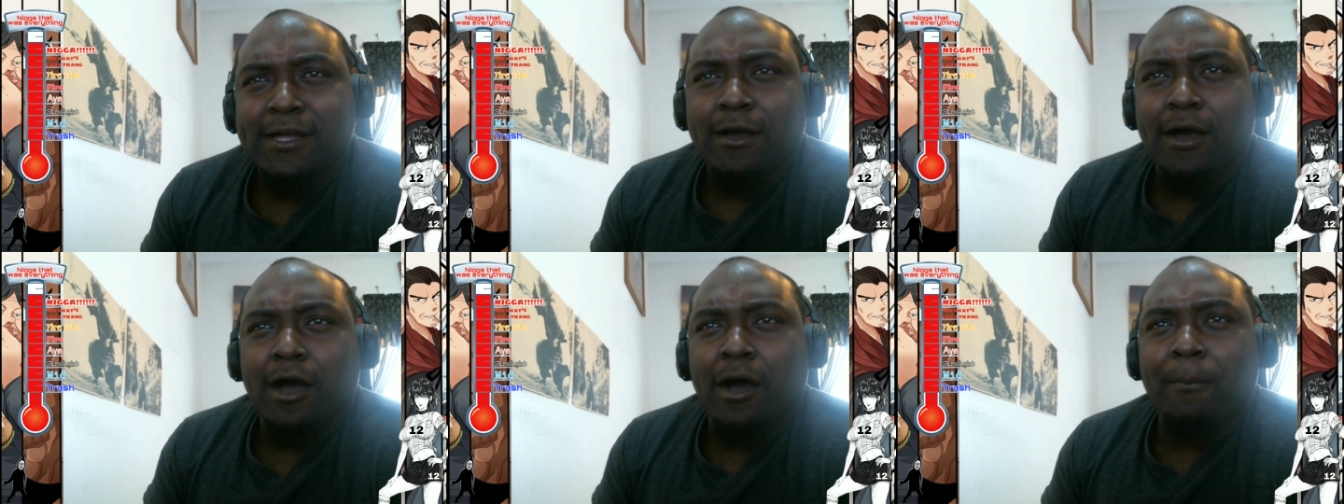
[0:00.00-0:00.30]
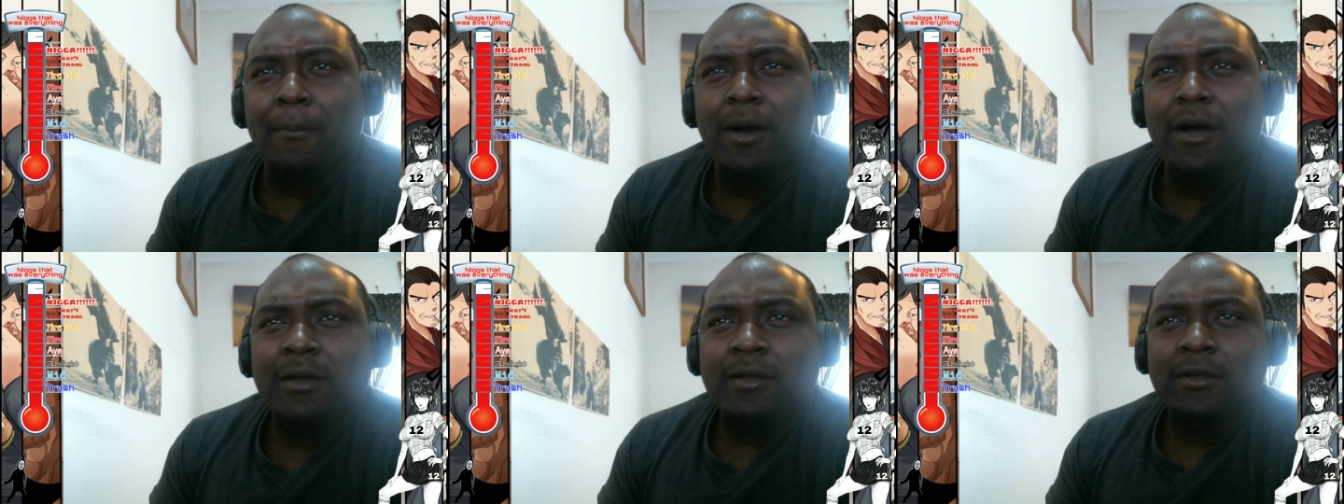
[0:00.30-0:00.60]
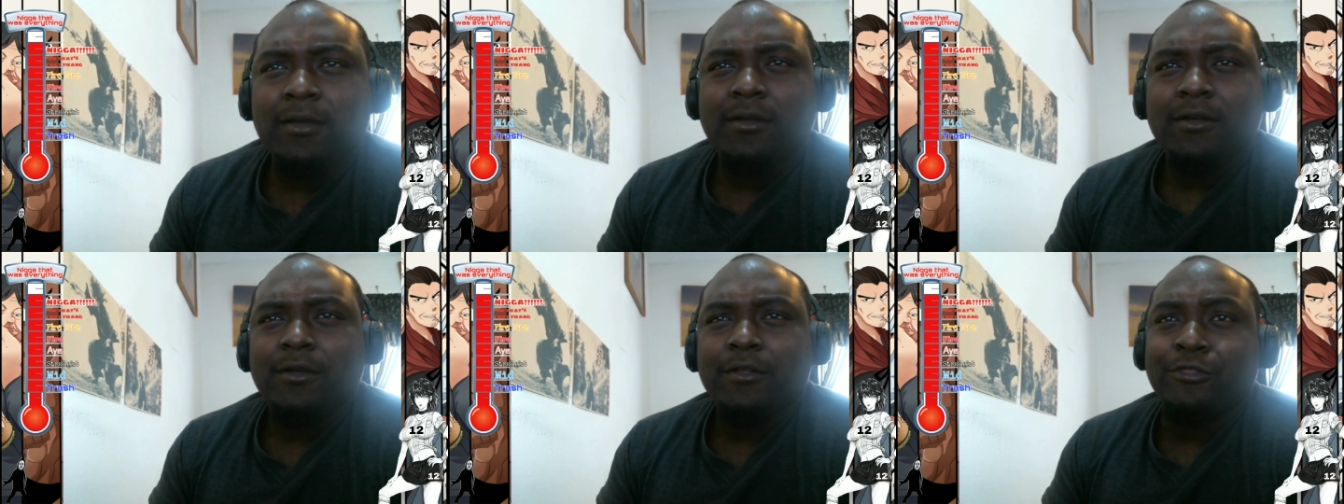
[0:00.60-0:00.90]

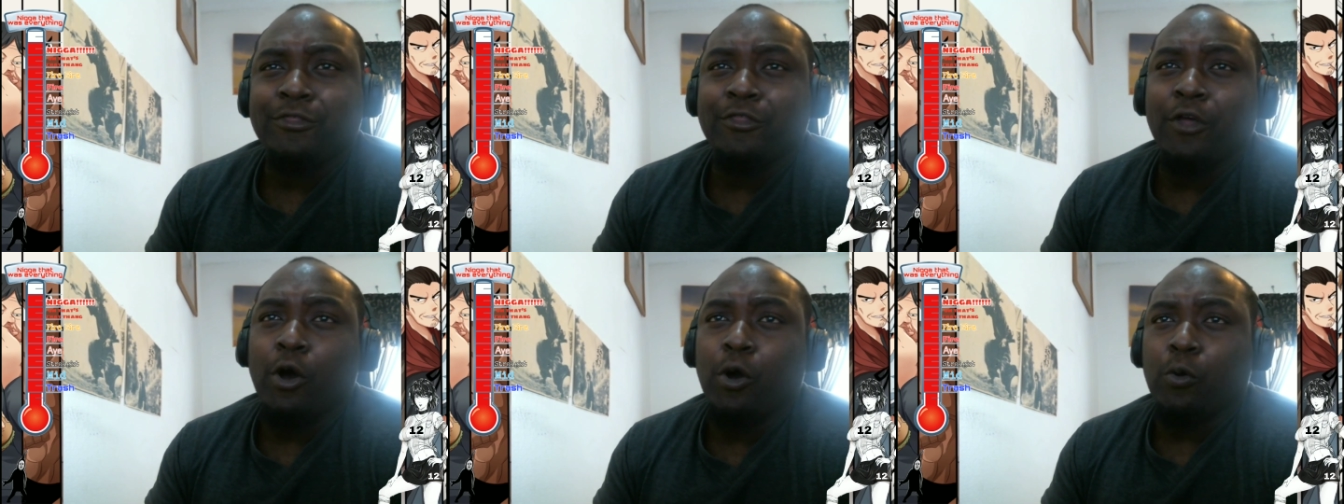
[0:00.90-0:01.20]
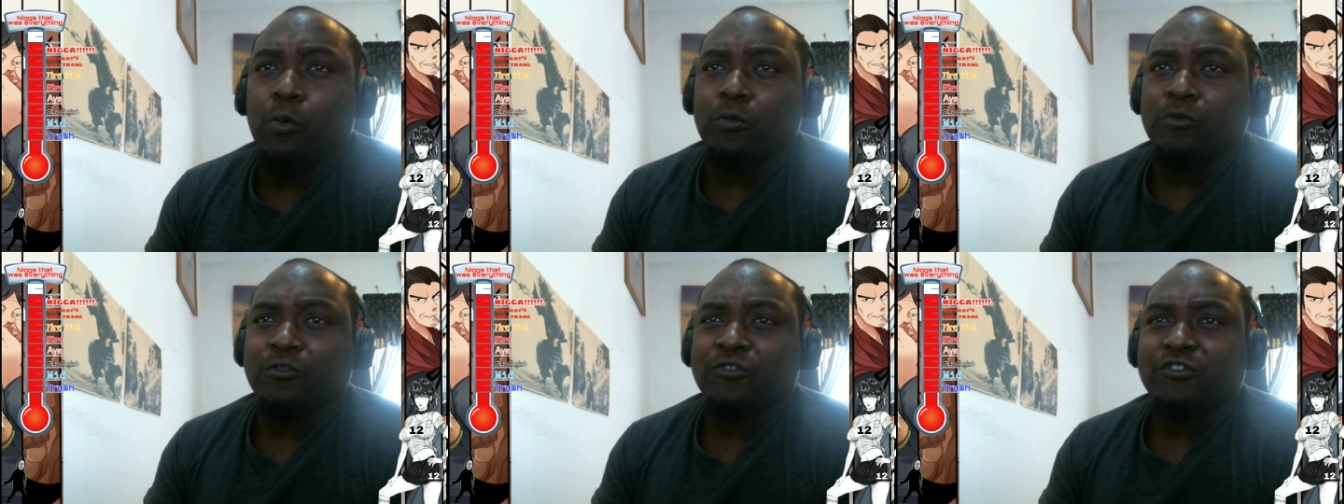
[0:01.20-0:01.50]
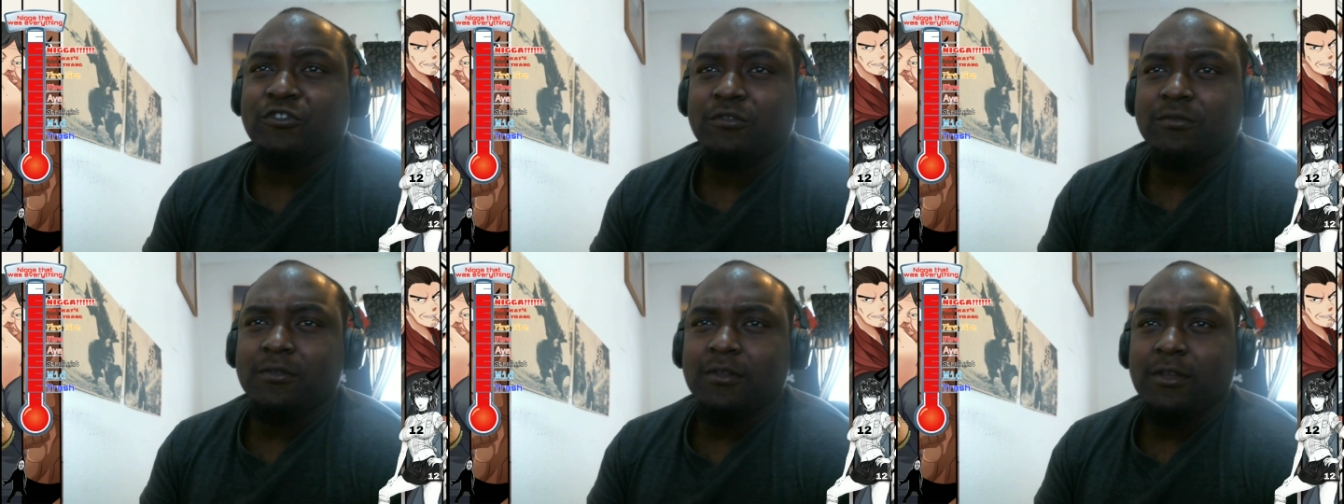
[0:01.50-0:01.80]
Among
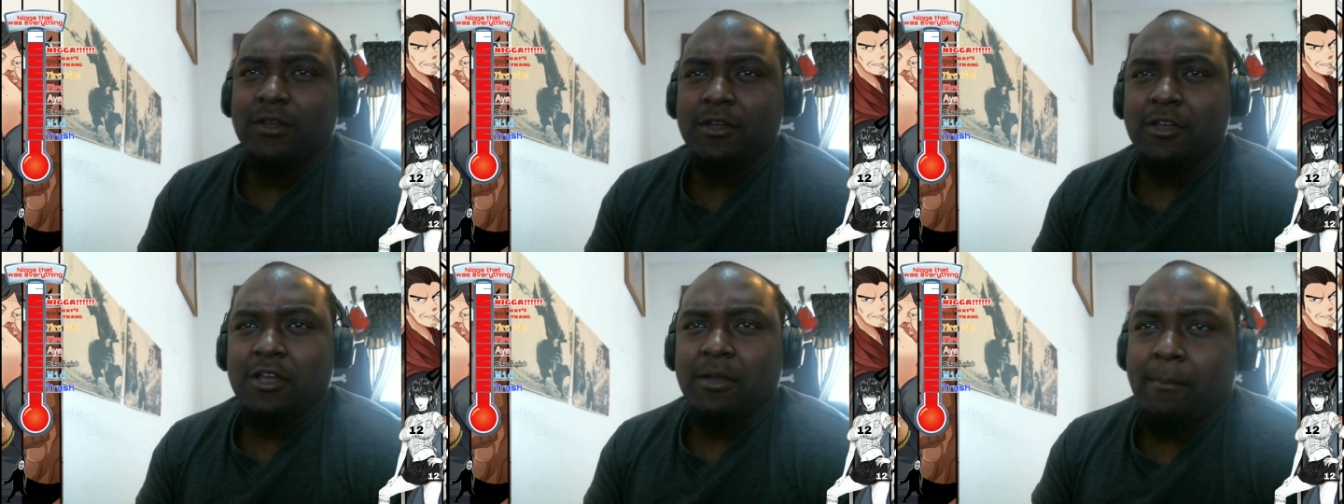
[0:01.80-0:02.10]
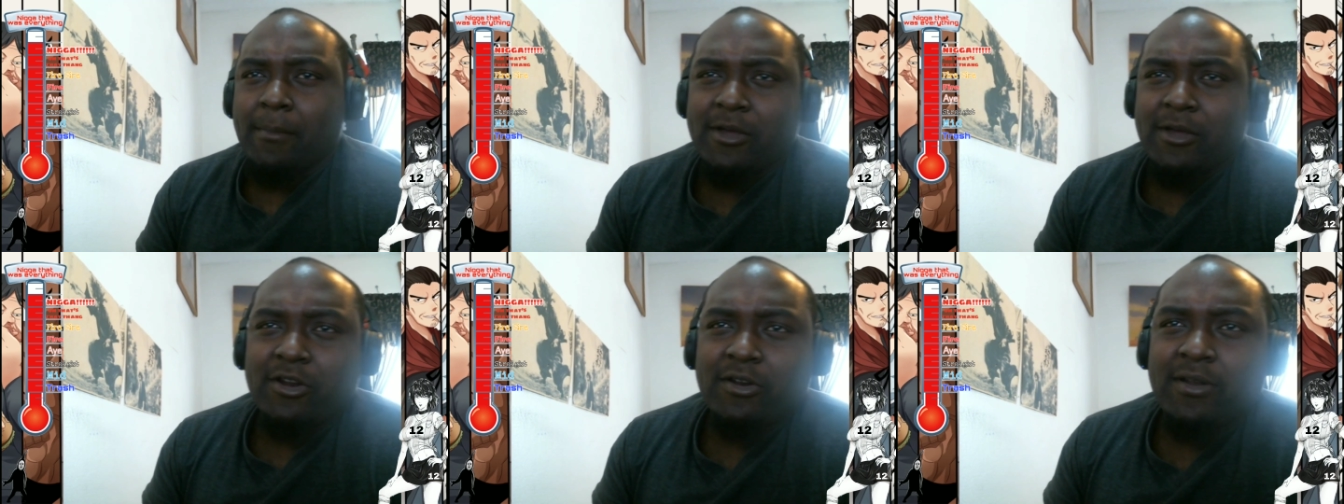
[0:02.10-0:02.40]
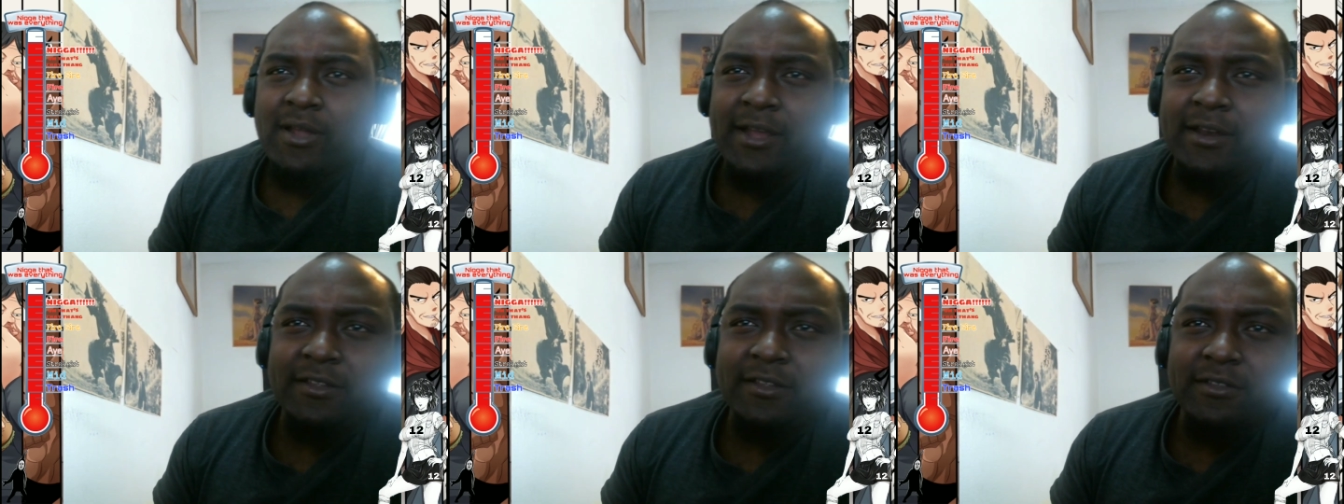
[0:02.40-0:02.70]
those, Metal
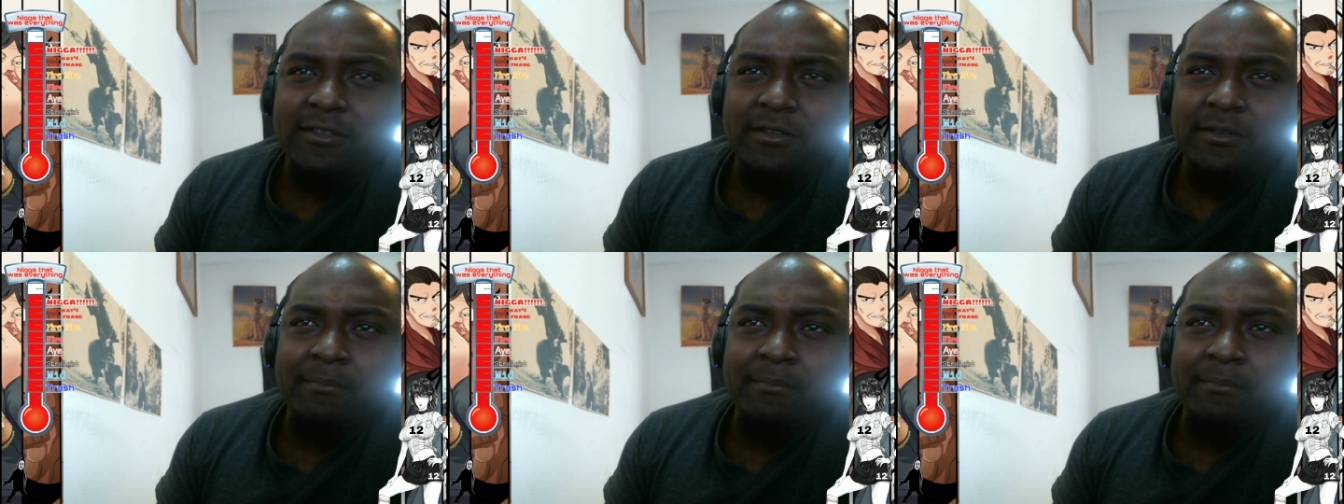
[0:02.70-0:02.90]
Knight,